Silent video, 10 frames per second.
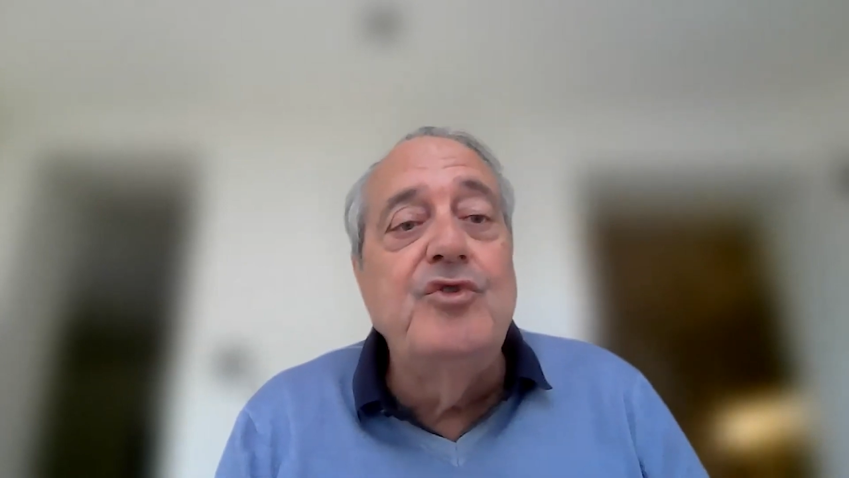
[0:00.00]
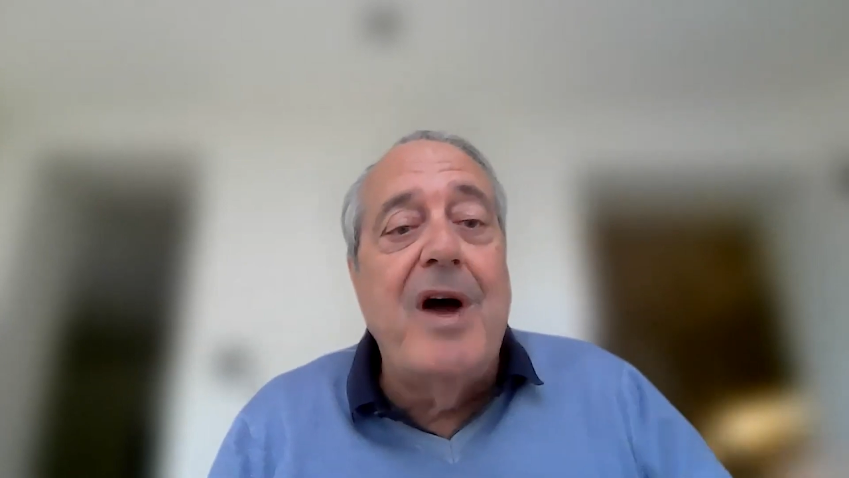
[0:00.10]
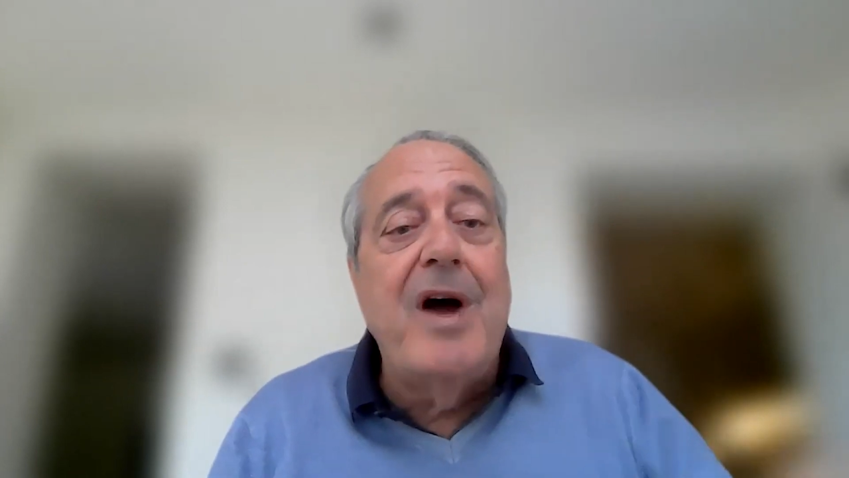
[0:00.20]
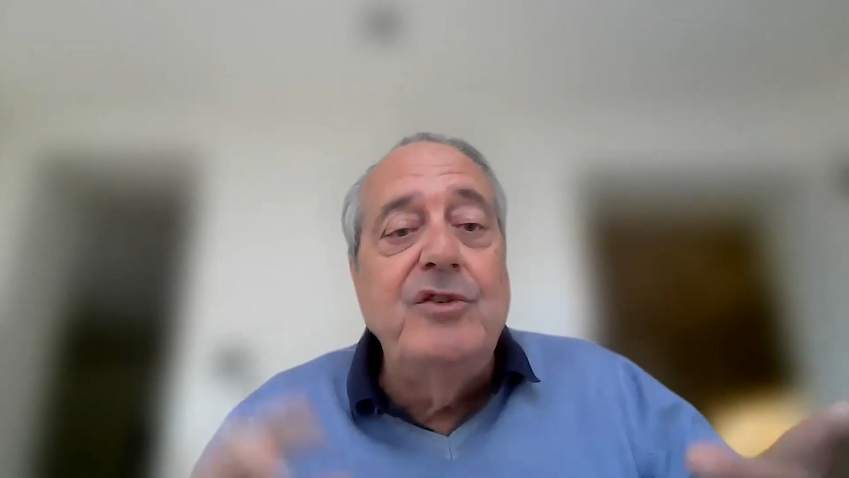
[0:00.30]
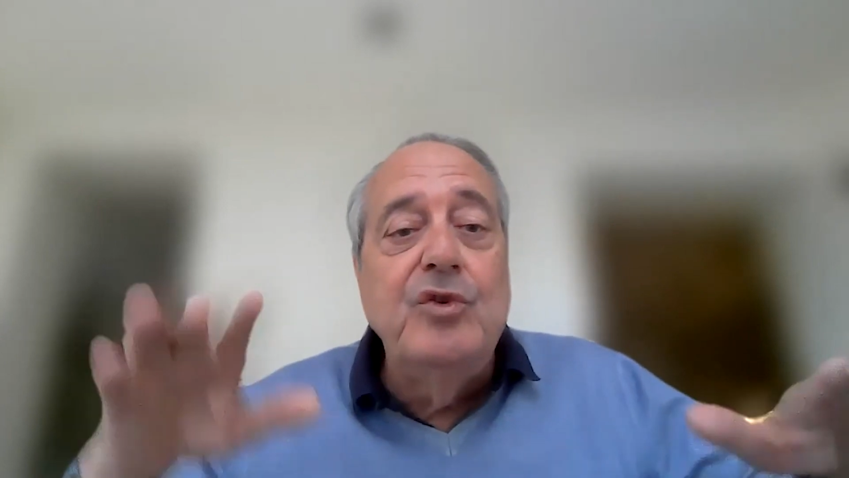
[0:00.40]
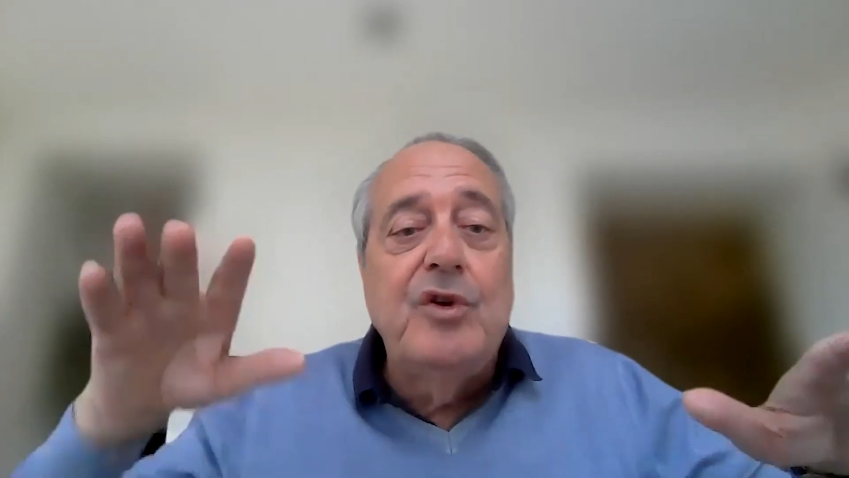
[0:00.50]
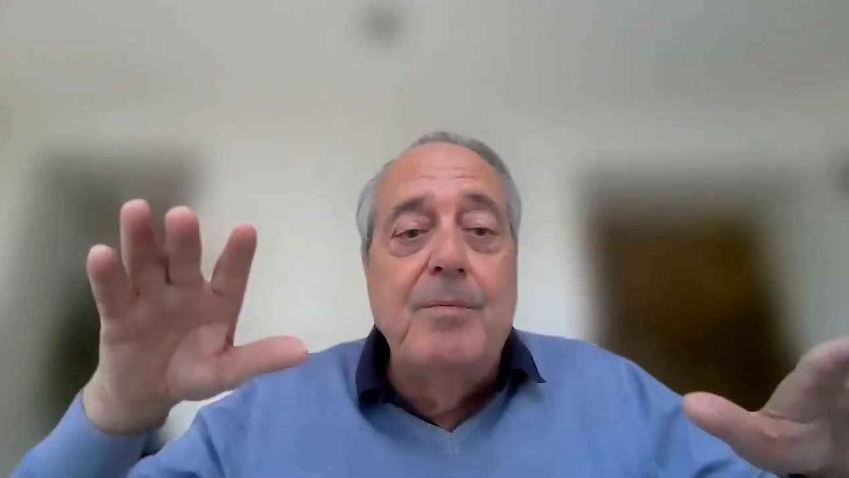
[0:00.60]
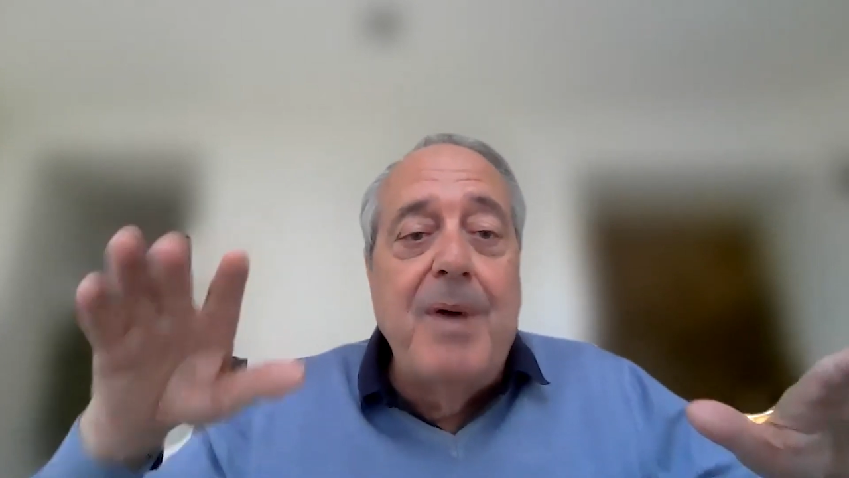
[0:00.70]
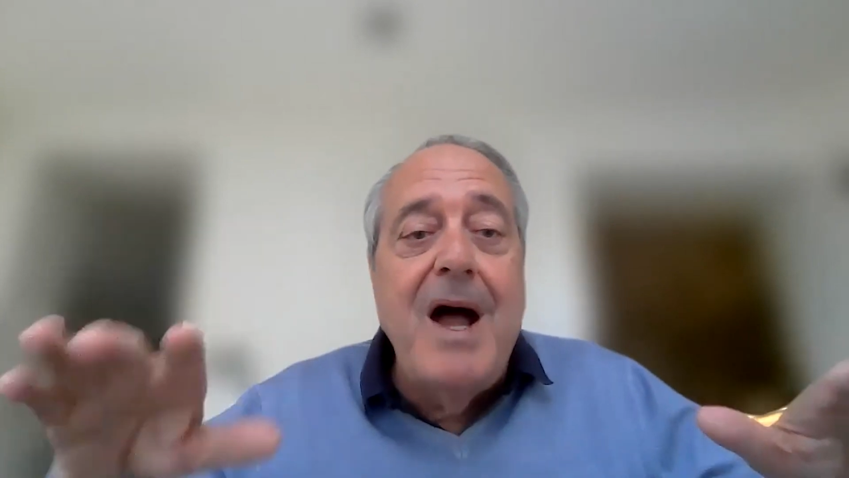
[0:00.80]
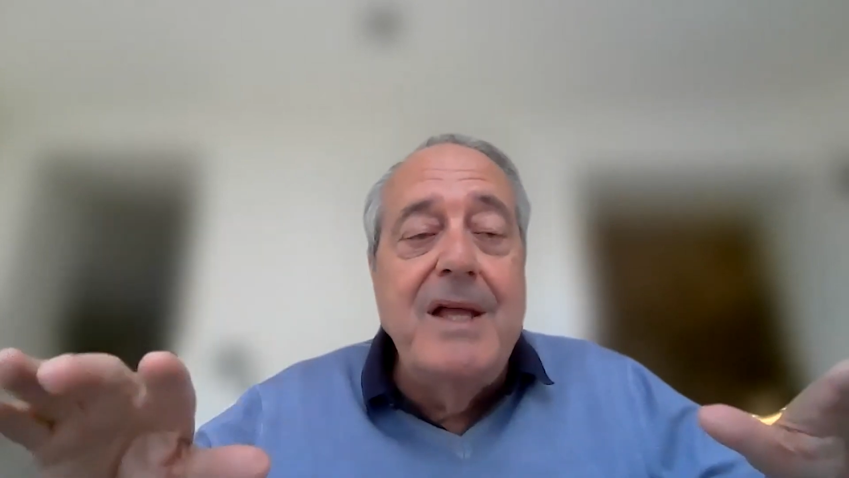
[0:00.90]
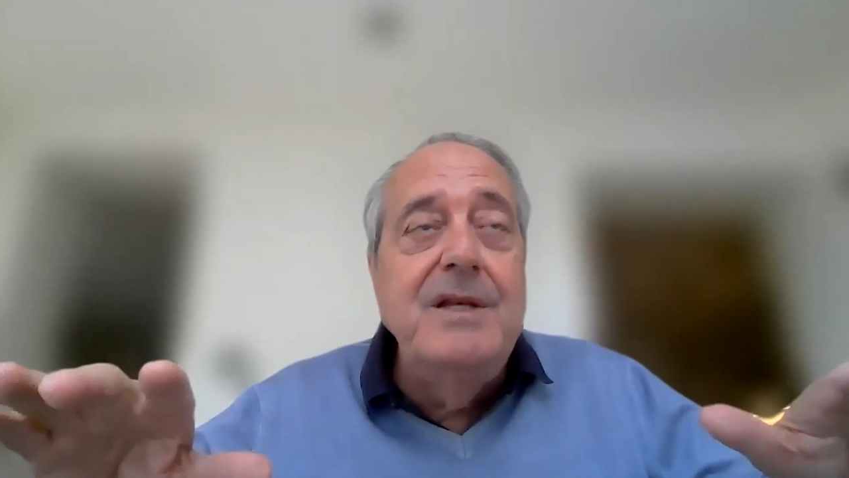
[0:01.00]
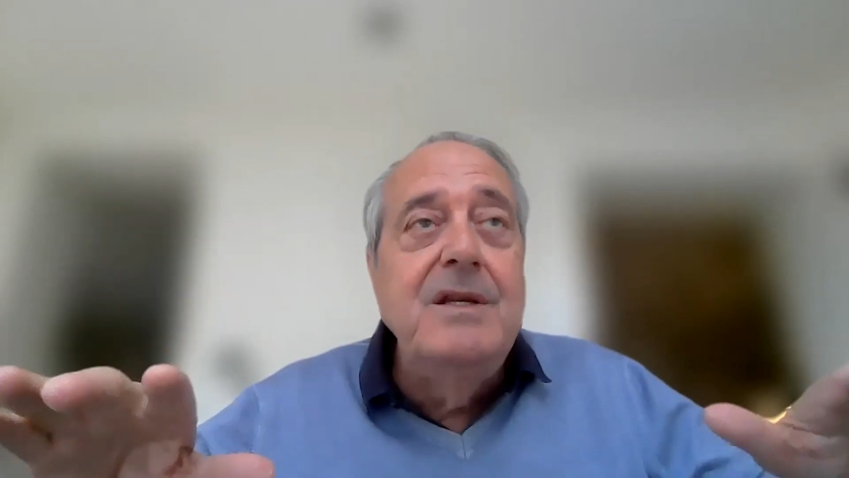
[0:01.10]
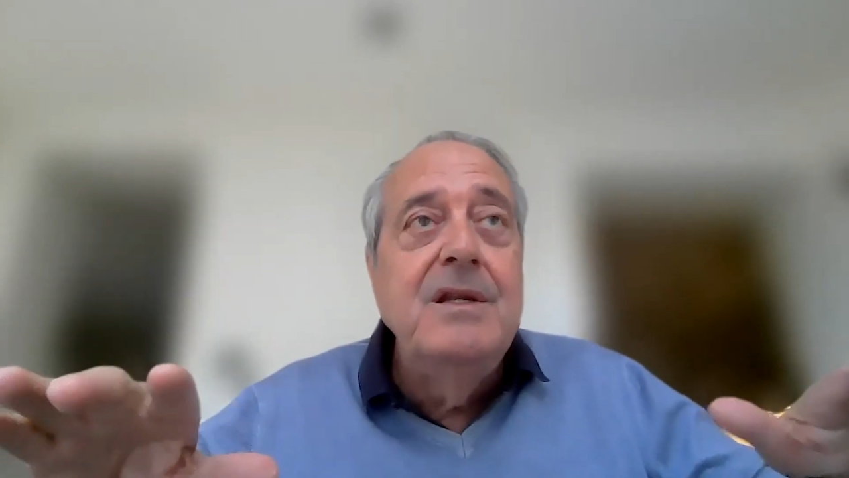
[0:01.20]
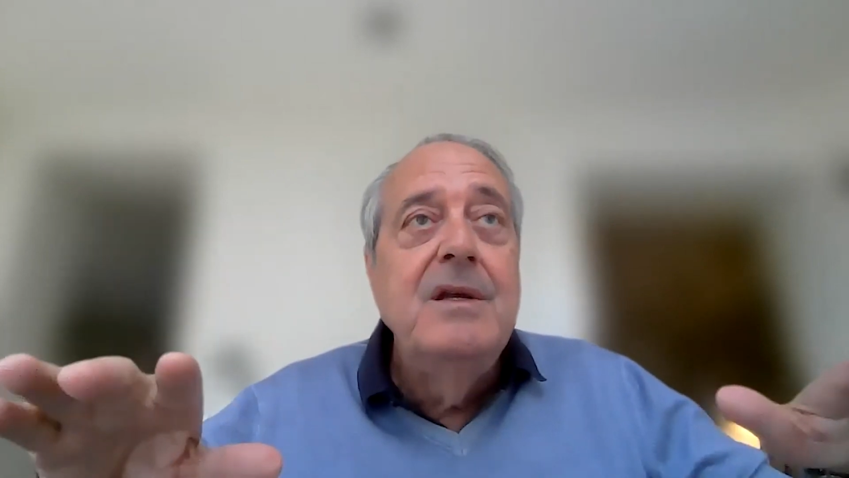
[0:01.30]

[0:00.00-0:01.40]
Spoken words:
try to combine